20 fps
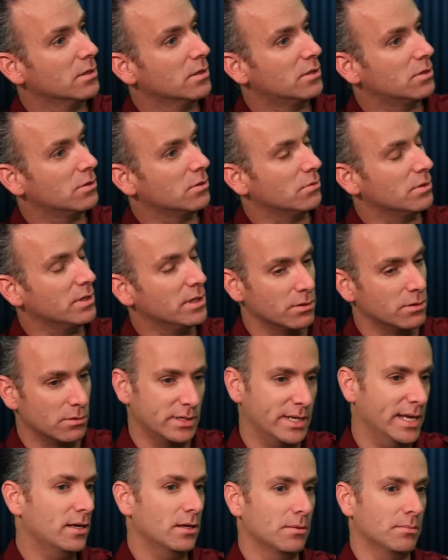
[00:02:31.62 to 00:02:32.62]
to either
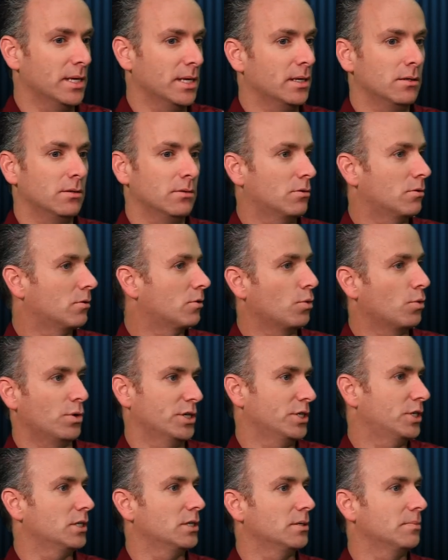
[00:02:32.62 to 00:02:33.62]
take him in or
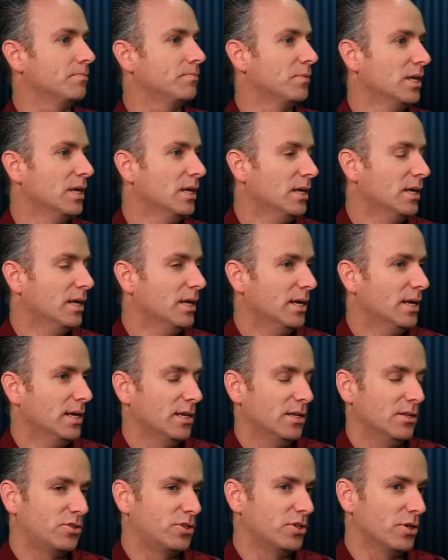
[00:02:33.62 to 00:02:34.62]
question him.
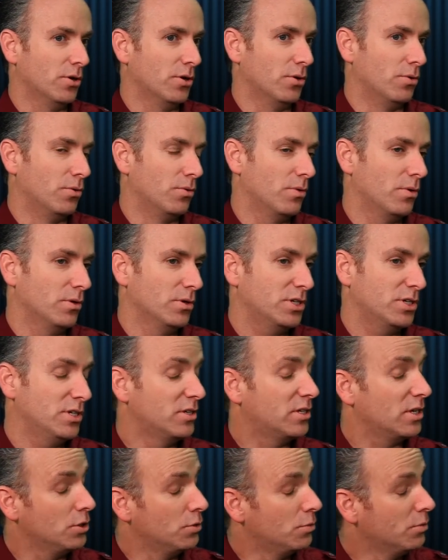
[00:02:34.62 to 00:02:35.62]
And so she
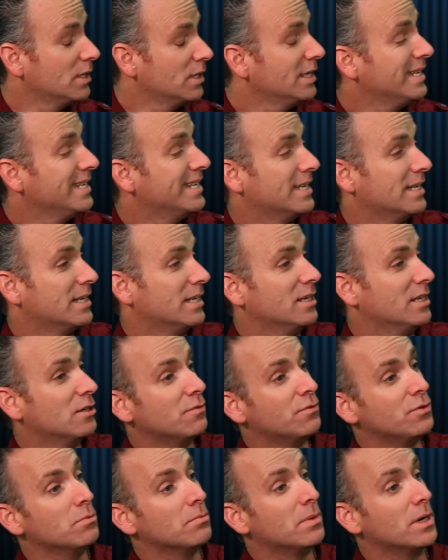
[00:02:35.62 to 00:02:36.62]
said, you really need to
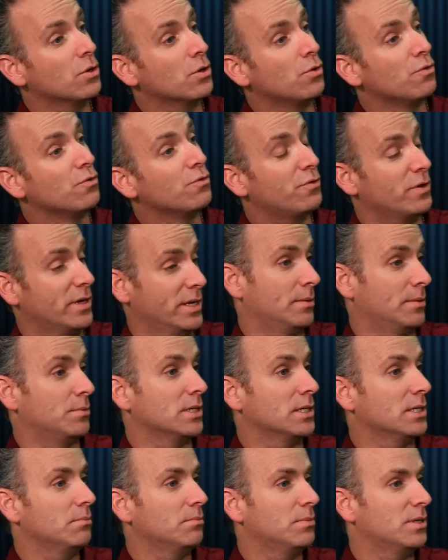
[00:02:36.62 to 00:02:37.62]
interview my whole
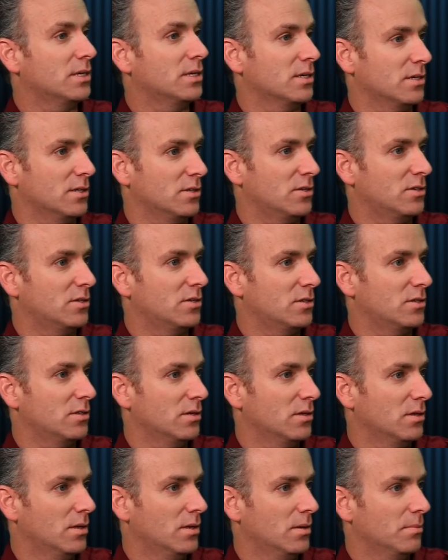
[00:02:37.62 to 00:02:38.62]
family because
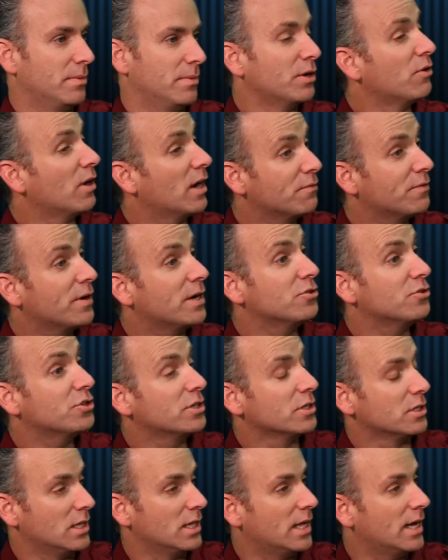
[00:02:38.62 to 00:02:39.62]
my grandfather's
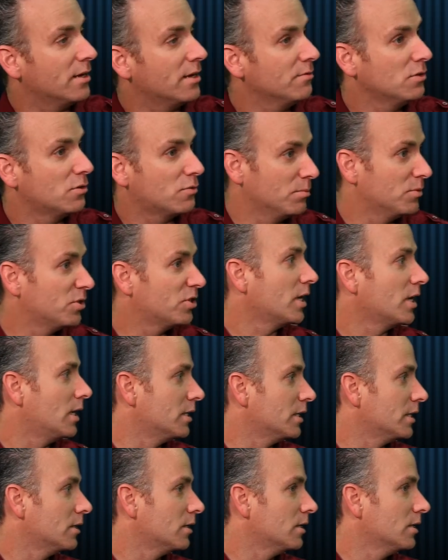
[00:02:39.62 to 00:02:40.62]
still alive. He's from the
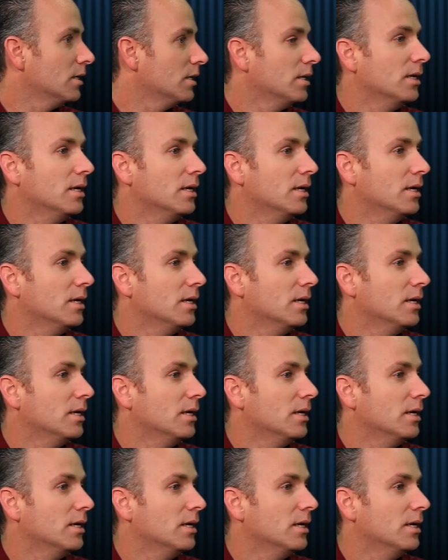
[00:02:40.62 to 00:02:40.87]
Stalin era.